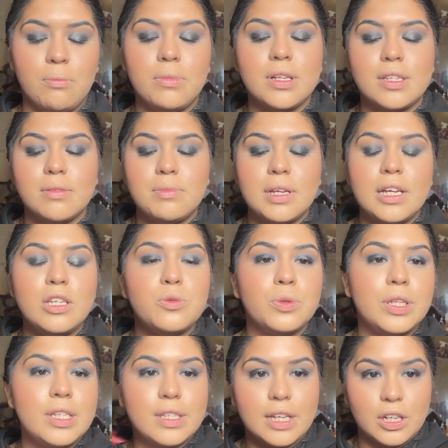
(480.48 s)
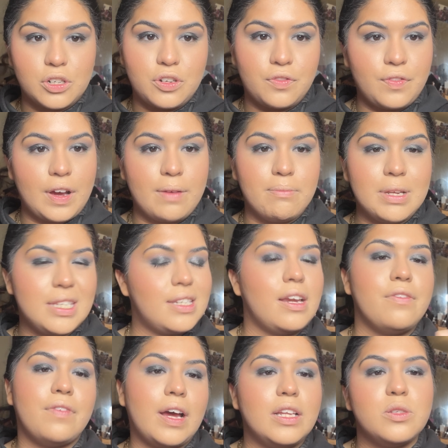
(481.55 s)
but sometimes with these extra fine mists,
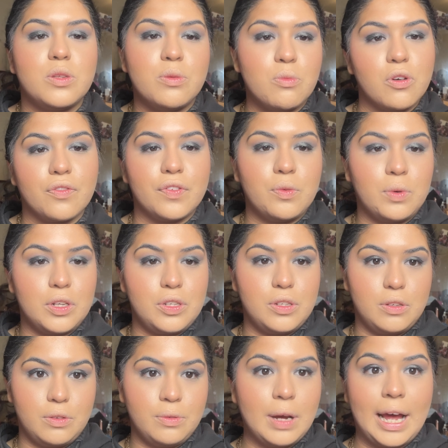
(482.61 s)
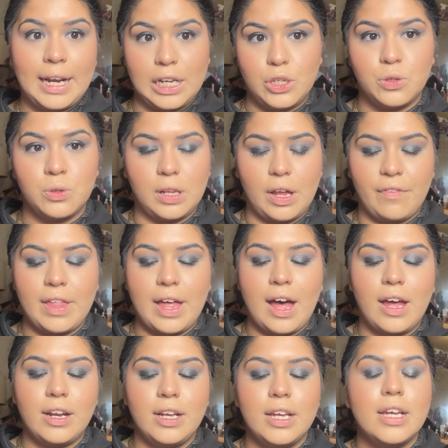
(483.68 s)
and I find it's the Morphe one too, and I do love
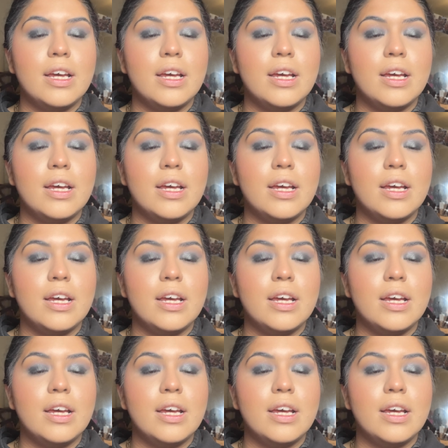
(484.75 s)
that,